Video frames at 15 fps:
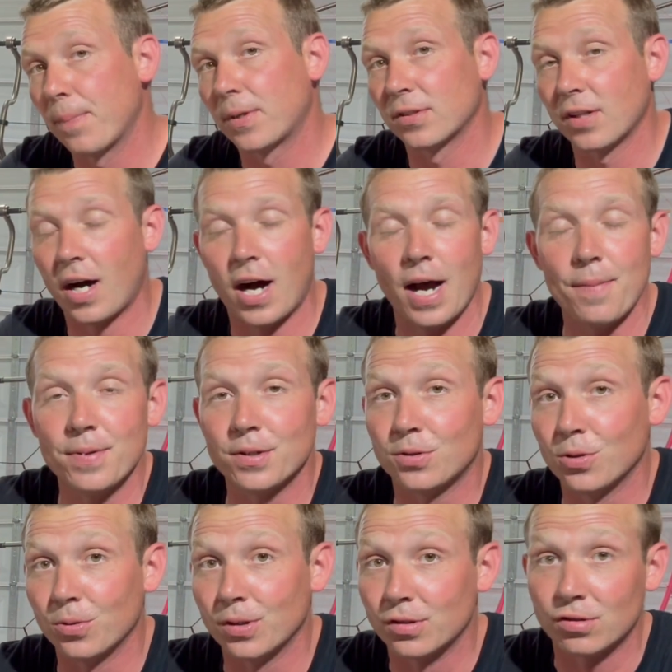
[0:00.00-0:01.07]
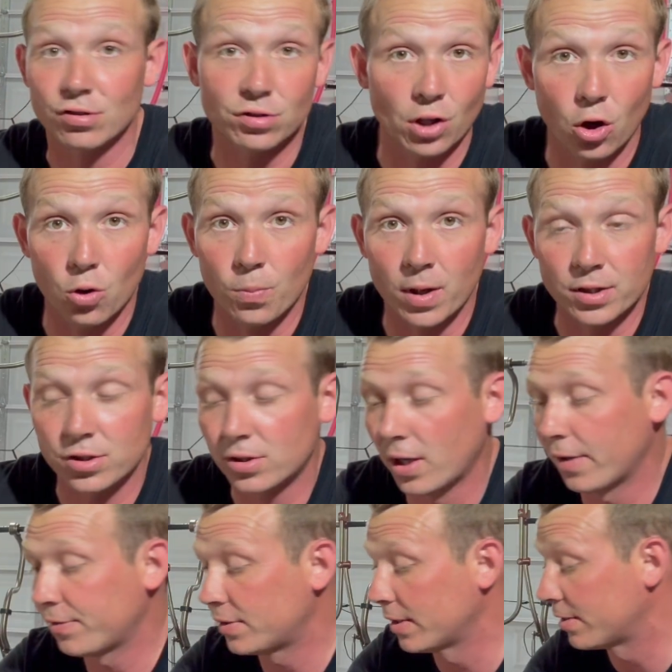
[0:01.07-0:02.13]
because I've been doing so much
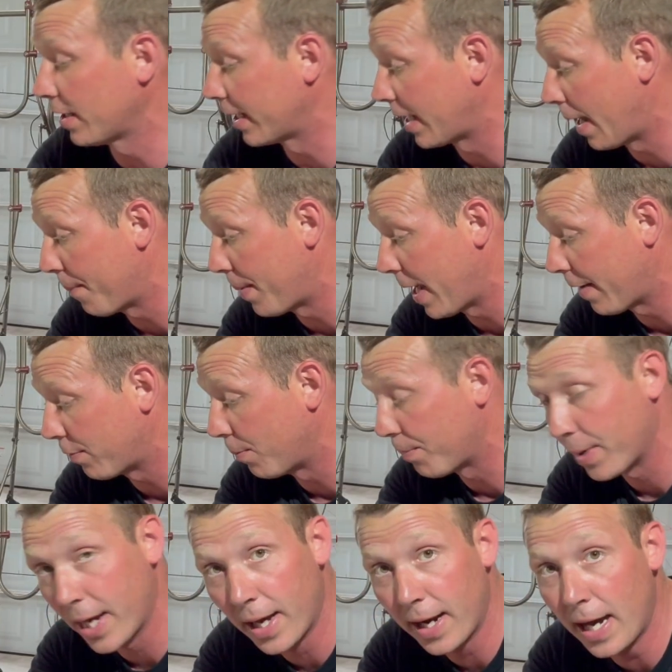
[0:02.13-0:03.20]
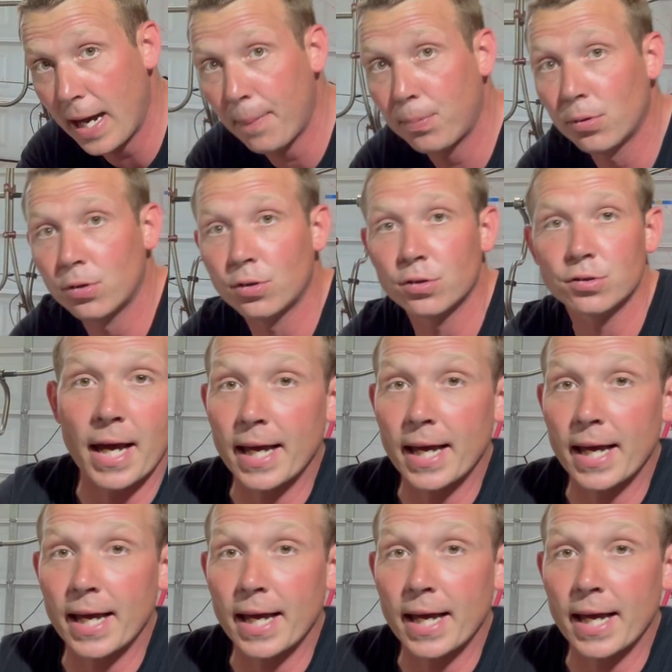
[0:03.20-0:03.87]
stuff since I got back from Bad Apples,